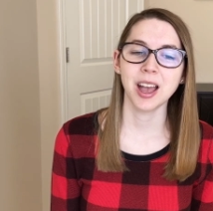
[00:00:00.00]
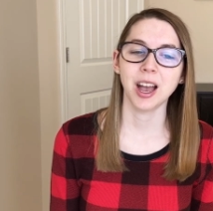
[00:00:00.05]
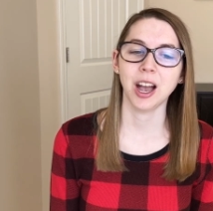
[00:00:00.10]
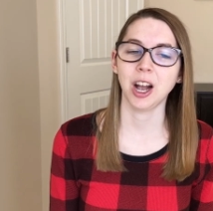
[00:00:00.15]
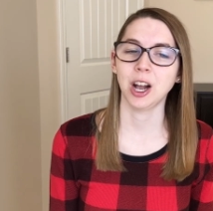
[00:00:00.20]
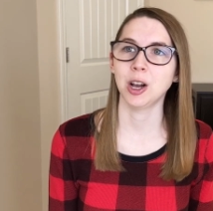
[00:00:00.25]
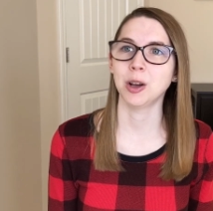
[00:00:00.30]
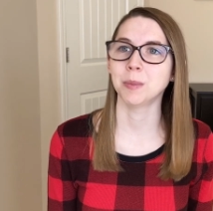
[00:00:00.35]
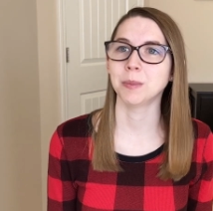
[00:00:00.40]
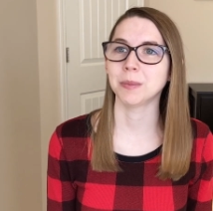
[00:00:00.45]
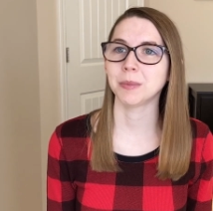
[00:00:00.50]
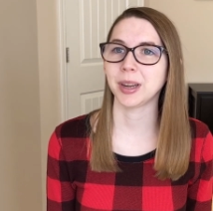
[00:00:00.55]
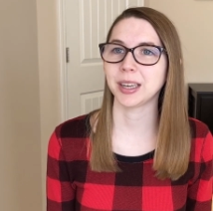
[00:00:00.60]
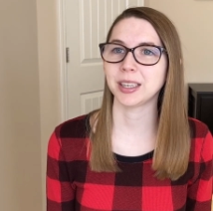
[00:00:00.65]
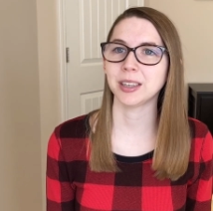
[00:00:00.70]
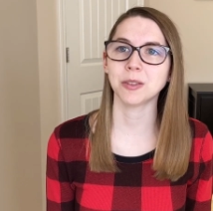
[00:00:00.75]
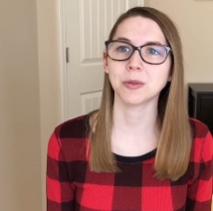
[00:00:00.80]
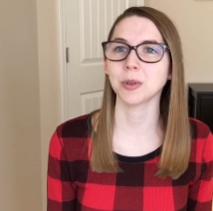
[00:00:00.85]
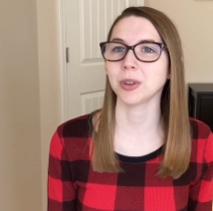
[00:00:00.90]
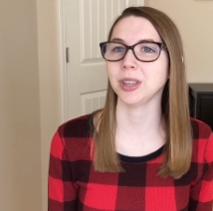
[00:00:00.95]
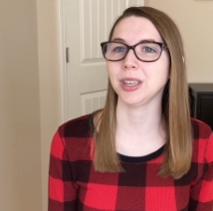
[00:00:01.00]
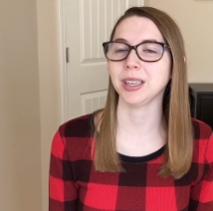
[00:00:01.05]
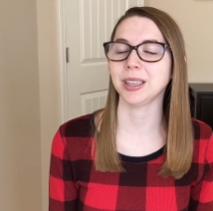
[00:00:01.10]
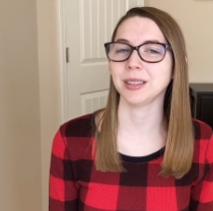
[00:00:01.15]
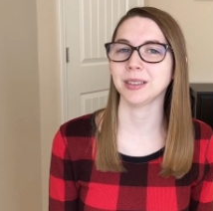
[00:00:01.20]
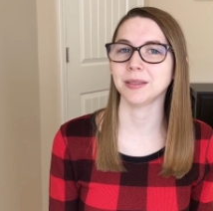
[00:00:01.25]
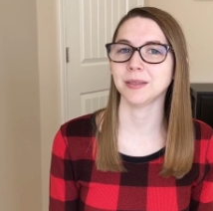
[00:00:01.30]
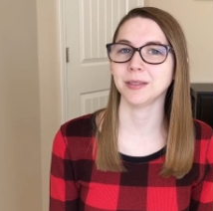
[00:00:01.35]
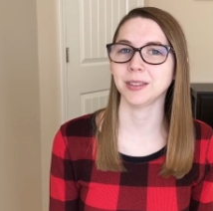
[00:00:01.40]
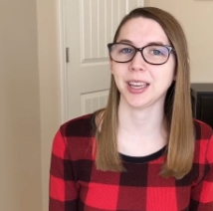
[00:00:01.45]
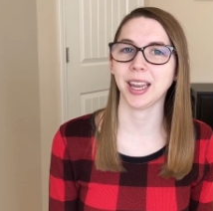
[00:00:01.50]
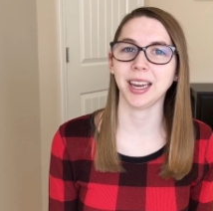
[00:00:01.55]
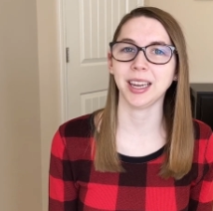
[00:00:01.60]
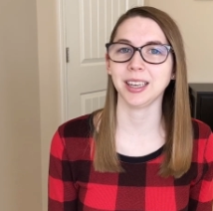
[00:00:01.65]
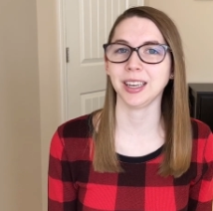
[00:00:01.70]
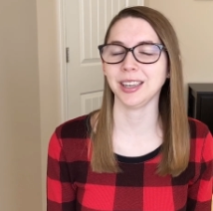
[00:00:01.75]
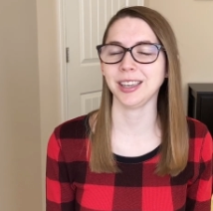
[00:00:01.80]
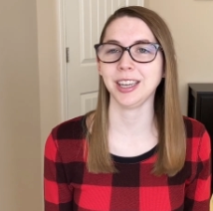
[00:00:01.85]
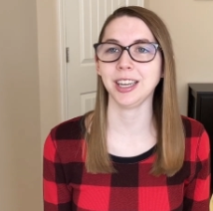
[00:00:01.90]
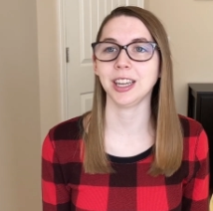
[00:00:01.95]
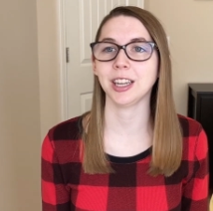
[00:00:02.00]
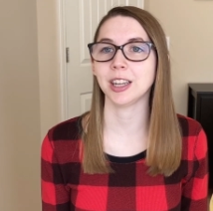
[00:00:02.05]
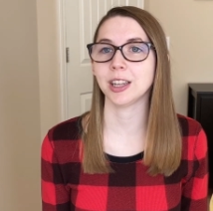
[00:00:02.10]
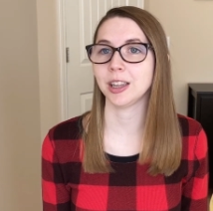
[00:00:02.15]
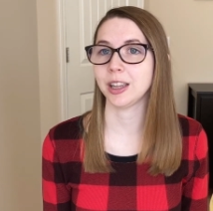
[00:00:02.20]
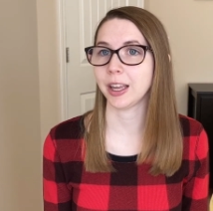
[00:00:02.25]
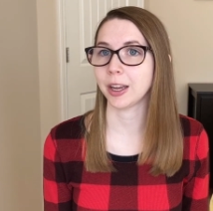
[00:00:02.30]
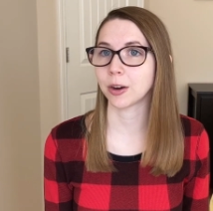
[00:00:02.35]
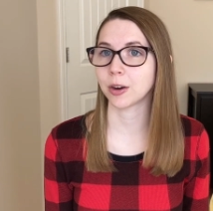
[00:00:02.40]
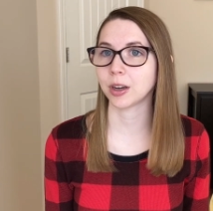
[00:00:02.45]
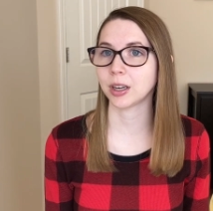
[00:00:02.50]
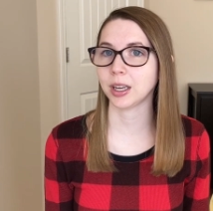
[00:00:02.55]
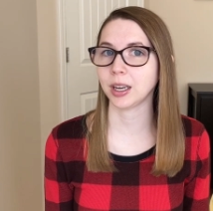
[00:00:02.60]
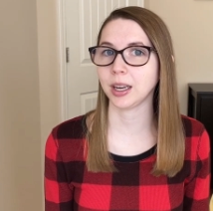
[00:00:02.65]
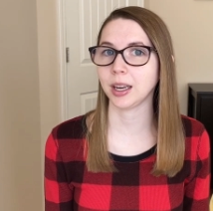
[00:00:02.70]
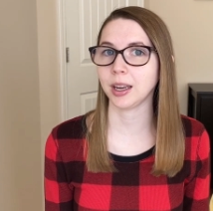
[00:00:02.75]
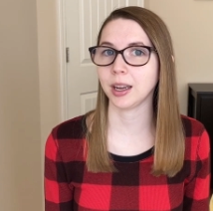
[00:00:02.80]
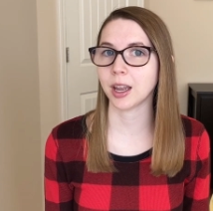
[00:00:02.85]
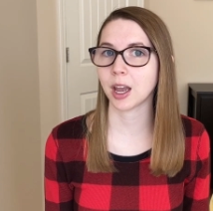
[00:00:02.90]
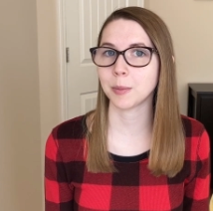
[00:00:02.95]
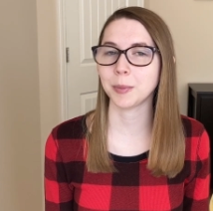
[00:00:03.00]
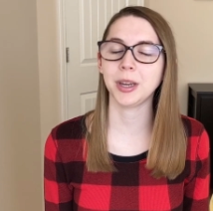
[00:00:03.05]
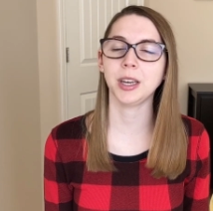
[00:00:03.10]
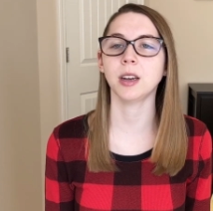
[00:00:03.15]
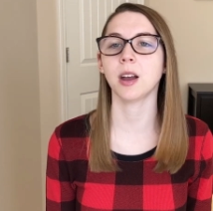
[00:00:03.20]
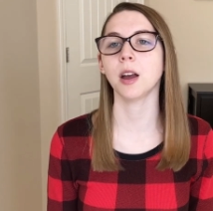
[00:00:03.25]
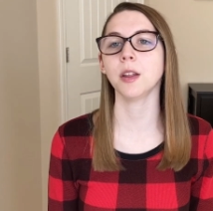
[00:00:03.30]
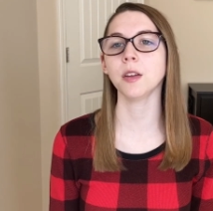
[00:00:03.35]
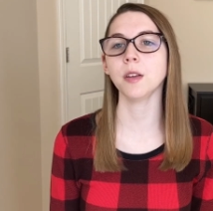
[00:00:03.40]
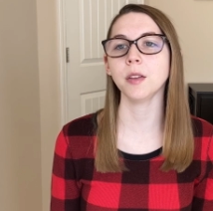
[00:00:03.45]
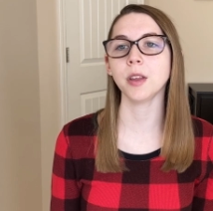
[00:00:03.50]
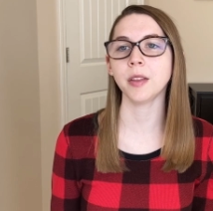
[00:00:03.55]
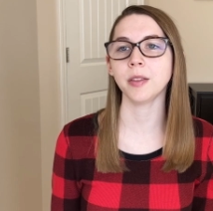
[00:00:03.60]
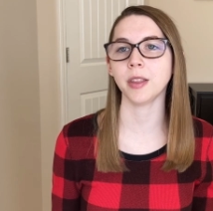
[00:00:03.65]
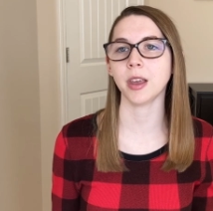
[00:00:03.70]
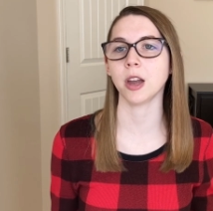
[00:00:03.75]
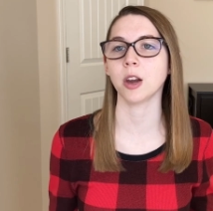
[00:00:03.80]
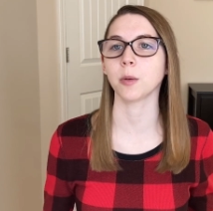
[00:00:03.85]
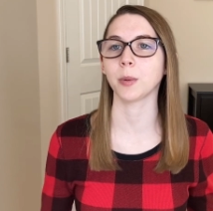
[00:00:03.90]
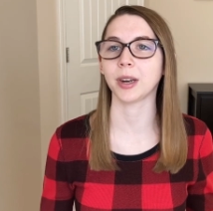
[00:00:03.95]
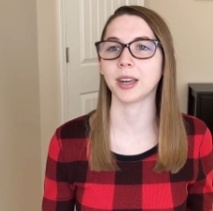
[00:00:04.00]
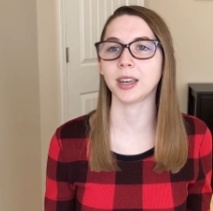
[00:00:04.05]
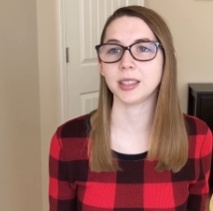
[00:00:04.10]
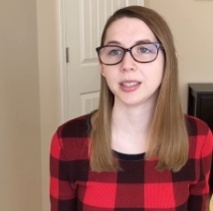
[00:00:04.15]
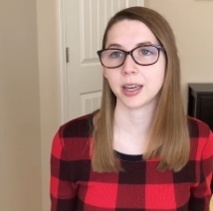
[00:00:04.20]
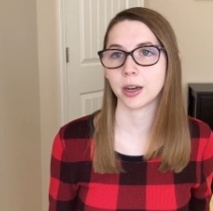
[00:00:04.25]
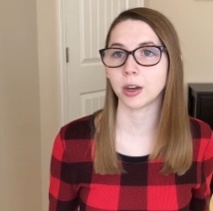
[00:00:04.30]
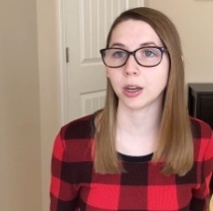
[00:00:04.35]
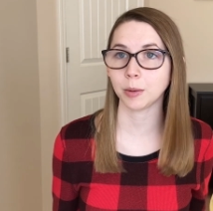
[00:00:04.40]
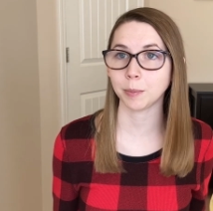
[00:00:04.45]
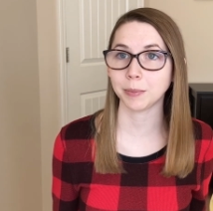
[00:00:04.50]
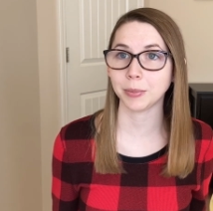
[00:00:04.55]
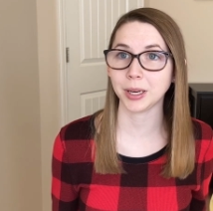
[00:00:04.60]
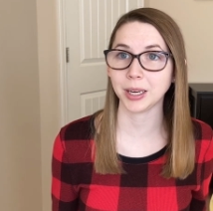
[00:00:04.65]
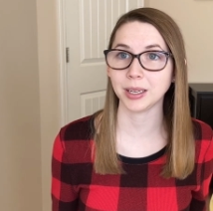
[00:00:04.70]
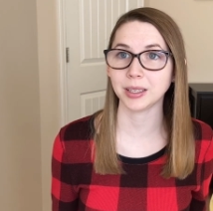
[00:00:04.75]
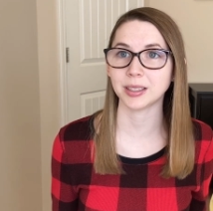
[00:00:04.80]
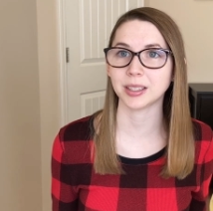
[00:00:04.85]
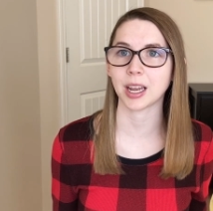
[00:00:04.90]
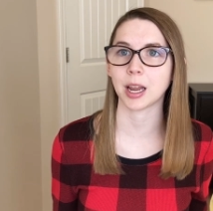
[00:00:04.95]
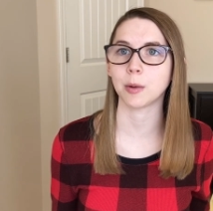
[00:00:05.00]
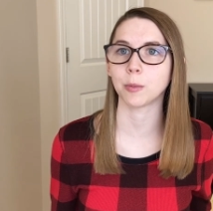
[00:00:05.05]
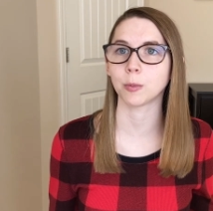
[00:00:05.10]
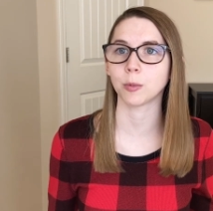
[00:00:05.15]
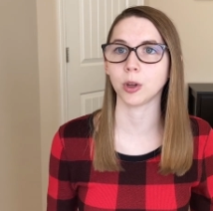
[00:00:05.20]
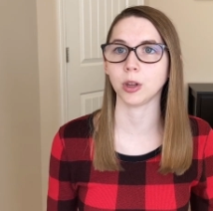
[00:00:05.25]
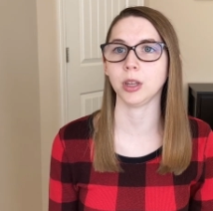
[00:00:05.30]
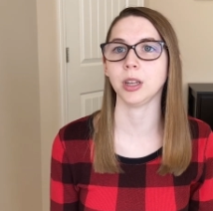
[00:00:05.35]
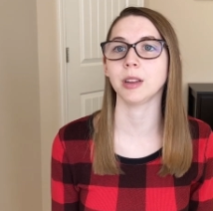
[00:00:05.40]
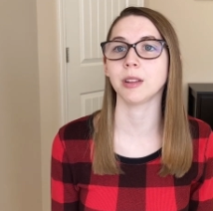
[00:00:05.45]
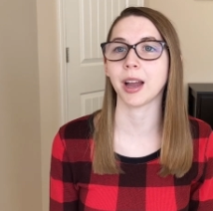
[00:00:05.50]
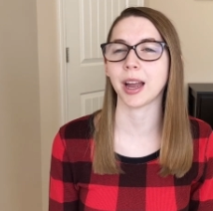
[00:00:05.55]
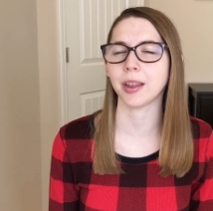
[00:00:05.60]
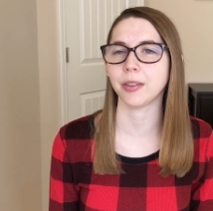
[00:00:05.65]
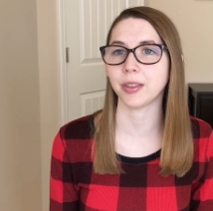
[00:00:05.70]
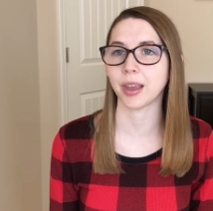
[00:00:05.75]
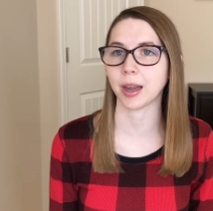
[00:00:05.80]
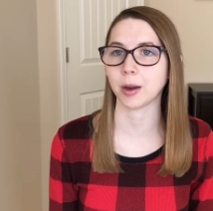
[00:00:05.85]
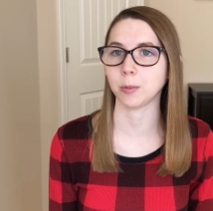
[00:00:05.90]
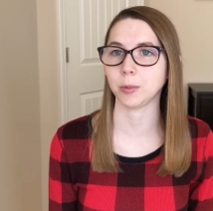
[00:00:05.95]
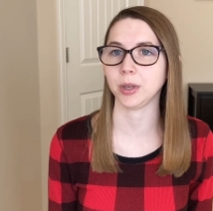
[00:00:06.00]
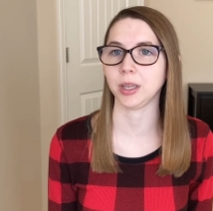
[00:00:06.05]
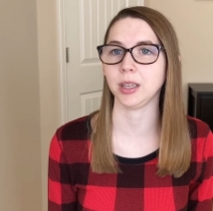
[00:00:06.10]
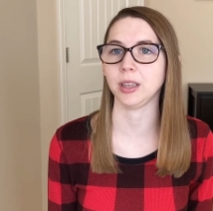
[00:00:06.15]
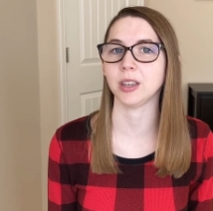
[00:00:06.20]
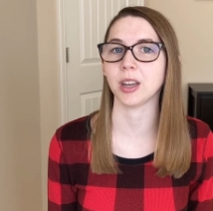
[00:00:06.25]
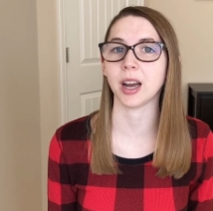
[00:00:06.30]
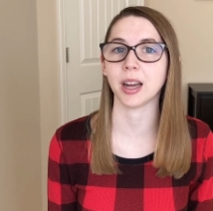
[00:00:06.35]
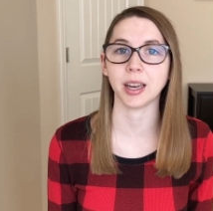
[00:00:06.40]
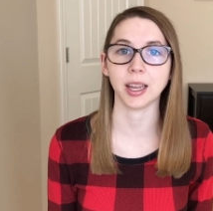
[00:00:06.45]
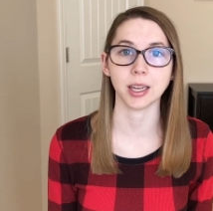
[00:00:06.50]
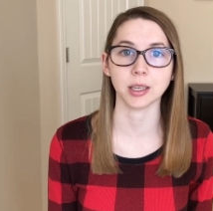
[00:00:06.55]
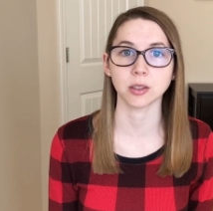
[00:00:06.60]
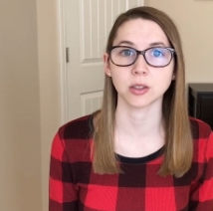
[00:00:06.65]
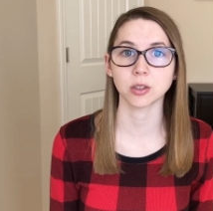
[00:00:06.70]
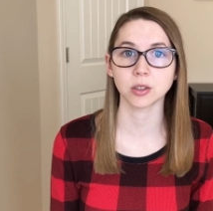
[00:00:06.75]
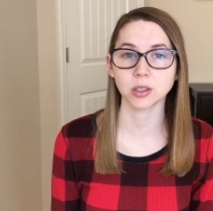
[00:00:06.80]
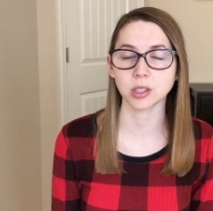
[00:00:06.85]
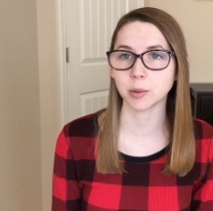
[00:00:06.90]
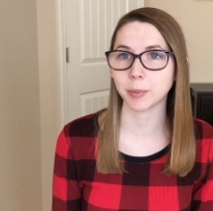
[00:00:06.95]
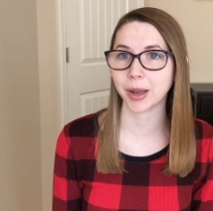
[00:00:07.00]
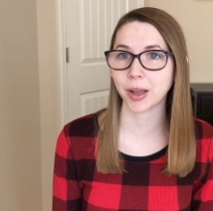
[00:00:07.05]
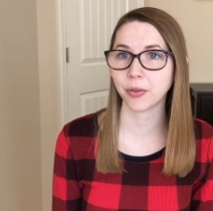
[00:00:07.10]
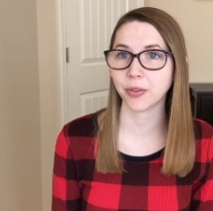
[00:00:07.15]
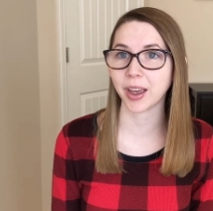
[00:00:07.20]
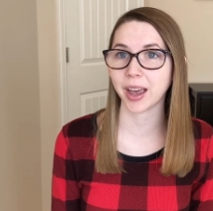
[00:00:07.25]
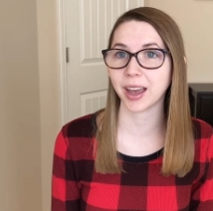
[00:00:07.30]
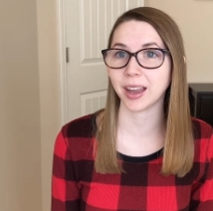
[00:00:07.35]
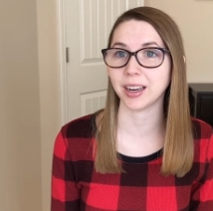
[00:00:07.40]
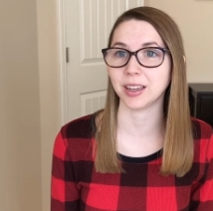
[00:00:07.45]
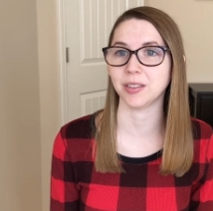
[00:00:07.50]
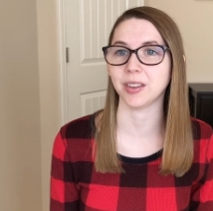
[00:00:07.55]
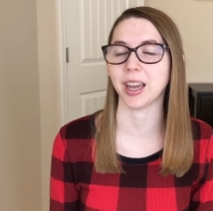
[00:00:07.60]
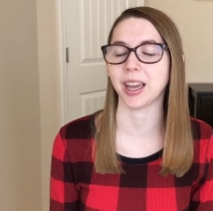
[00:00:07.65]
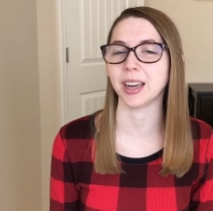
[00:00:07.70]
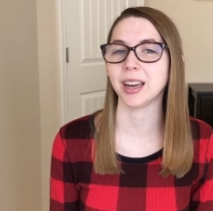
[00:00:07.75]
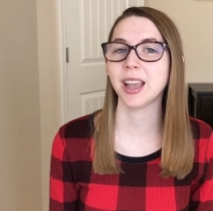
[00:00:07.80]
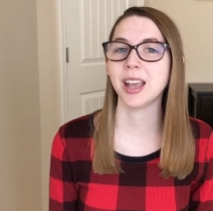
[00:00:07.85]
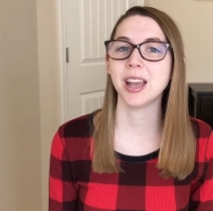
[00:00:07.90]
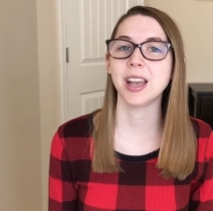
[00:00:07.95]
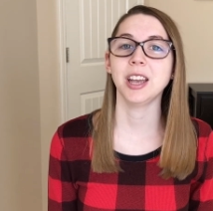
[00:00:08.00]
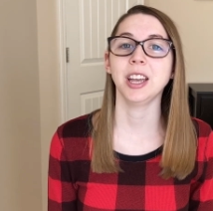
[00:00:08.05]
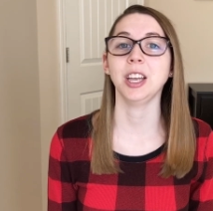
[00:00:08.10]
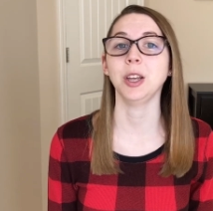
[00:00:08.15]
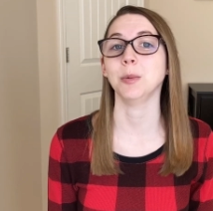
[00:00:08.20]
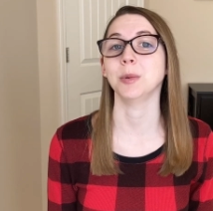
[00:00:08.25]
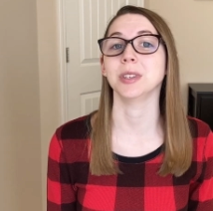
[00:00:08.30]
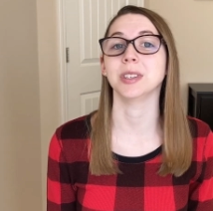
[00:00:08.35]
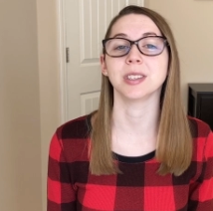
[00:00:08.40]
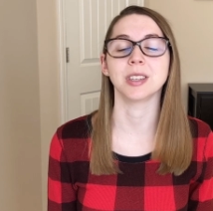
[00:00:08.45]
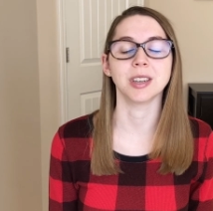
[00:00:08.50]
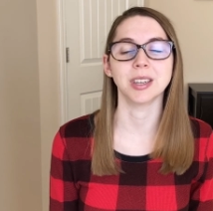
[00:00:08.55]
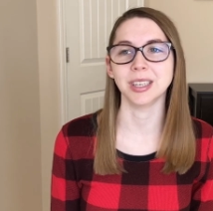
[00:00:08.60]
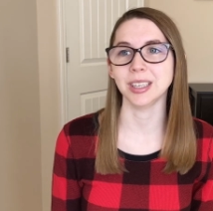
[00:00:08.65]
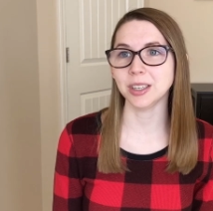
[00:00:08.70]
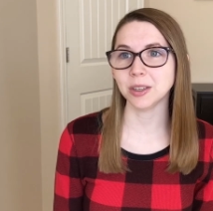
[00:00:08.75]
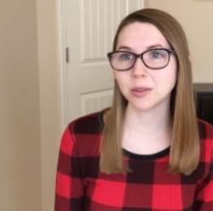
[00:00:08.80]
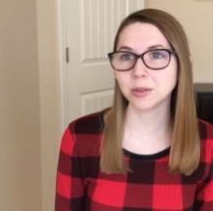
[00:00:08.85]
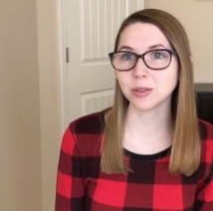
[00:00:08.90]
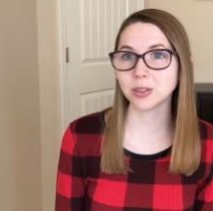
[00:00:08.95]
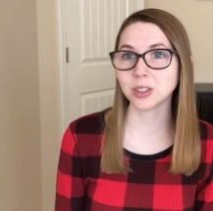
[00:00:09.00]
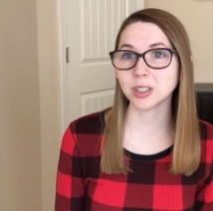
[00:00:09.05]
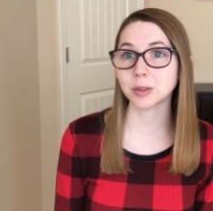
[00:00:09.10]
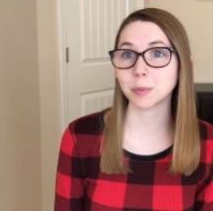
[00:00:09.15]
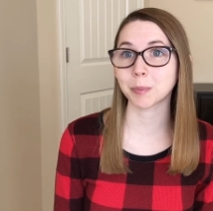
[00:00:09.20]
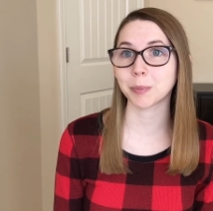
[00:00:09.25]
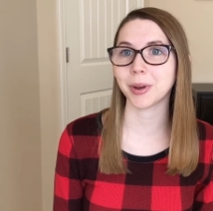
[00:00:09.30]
Um, I didn't really gain any clarity. I mean, other than the hereditary piece, I'm really glad that we got answers about that and that it was good news.